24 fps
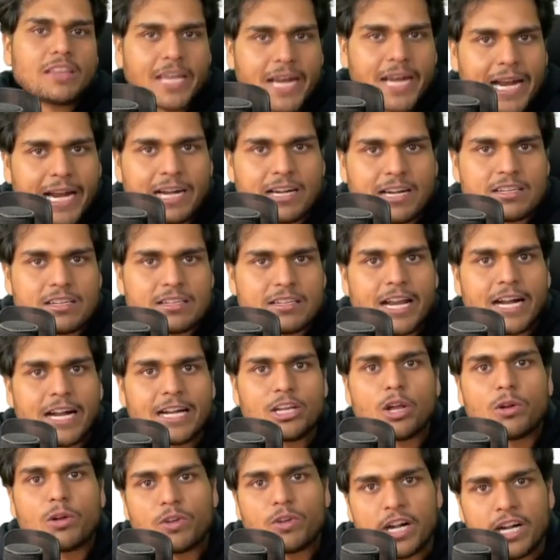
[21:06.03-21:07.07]
threats that
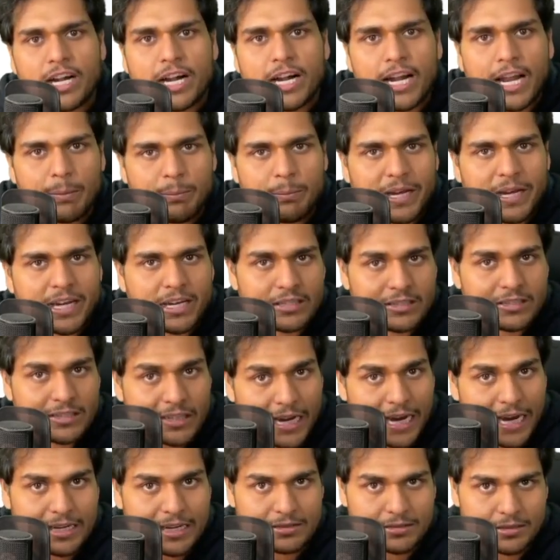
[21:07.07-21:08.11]
your front-end application
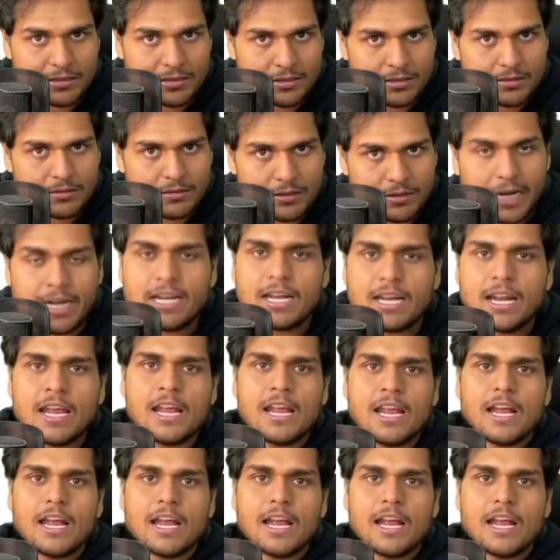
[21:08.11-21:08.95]
has, right?